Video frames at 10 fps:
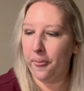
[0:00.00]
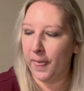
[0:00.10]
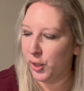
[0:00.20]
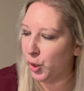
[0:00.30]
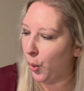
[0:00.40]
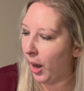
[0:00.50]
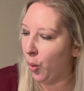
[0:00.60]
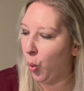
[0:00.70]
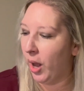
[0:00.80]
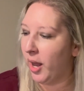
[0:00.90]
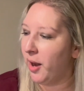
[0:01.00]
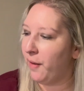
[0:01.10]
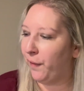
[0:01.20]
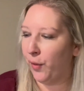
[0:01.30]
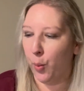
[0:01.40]
So I won
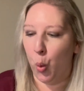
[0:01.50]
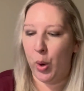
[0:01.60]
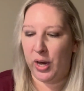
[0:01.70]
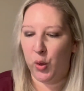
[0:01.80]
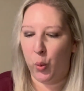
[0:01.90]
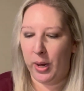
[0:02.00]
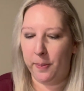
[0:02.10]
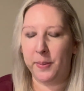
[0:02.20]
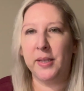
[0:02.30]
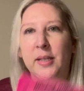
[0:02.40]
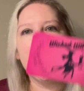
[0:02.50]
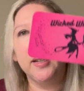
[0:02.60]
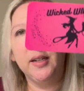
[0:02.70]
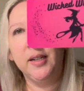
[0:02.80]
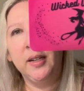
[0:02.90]
from Wicked Whips,
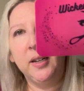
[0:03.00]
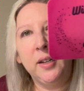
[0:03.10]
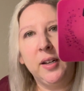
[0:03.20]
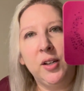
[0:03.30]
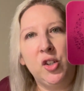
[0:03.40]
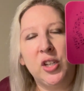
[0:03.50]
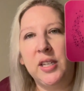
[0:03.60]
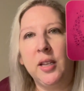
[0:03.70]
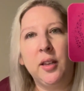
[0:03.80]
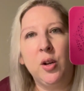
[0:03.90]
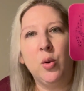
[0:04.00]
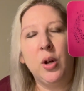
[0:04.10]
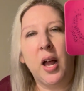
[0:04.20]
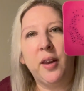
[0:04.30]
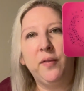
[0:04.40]
just a little
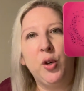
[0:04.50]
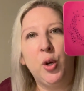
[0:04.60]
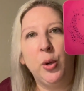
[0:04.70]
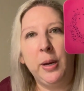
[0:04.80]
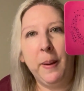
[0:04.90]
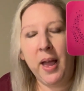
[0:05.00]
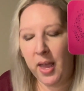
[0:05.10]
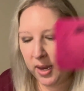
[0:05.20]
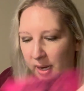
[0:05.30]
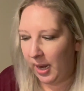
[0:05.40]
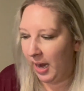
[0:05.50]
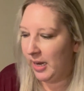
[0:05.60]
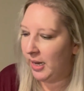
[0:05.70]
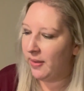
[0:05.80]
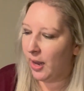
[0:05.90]
kind of goodie bag. And
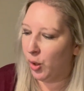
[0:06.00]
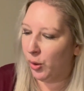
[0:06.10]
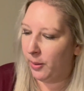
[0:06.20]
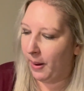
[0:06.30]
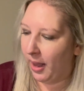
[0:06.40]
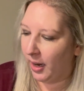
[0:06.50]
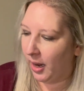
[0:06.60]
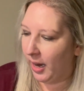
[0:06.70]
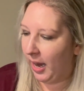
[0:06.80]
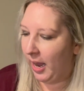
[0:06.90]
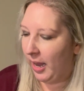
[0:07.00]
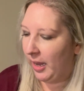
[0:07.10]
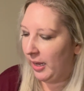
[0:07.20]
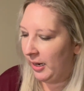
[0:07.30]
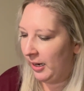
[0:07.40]
in that goodie bag, I
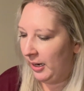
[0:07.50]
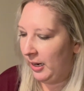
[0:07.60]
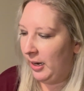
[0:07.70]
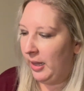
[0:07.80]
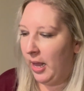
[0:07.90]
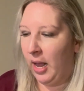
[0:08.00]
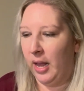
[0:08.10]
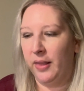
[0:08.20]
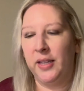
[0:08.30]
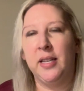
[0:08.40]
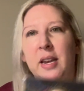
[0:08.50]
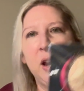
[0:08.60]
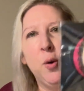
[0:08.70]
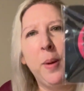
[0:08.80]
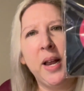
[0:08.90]
had this
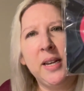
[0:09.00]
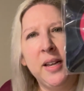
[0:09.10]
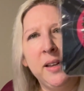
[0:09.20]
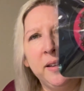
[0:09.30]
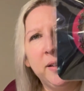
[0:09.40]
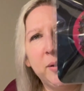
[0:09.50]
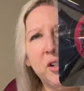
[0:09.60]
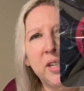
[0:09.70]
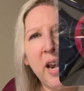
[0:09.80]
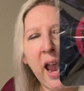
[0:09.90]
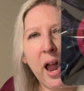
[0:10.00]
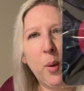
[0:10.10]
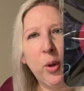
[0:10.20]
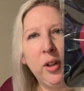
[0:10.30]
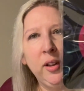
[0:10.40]
needle minder, which is an
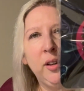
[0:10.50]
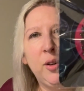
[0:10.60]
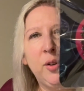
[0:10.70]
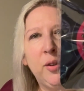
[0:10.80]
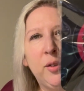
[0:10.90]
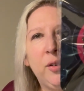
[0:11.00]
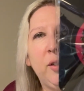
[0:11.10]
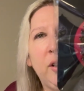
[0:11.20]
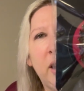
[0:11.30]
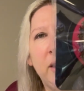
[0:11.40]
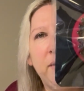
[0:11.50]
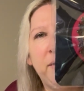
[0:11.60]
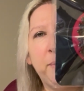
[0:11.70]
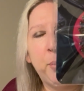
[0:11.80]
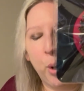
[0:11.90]
owl, kind
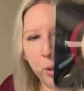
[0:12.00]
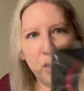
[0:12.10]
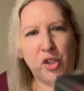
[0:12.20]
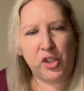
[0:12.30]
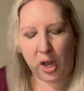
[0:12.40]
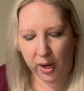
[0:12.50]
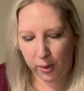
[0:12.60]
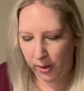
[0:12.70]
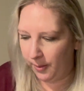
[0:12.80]
of brooch style.